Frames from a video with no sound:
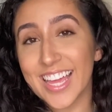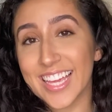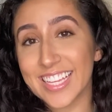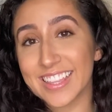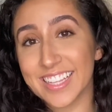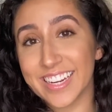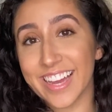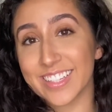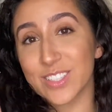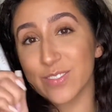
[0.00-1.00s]
in the
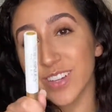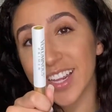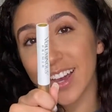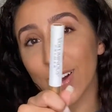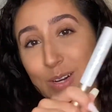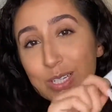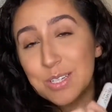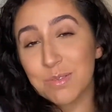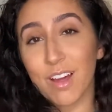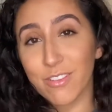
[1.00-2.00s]
next video.
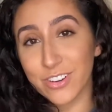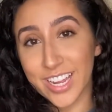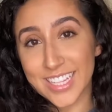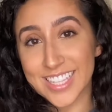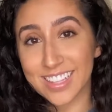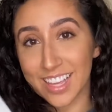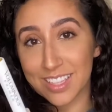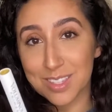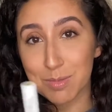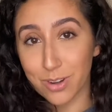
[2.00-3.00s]
Do not forget to like and
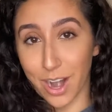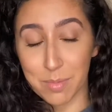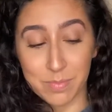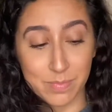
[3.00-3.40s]
subscribe.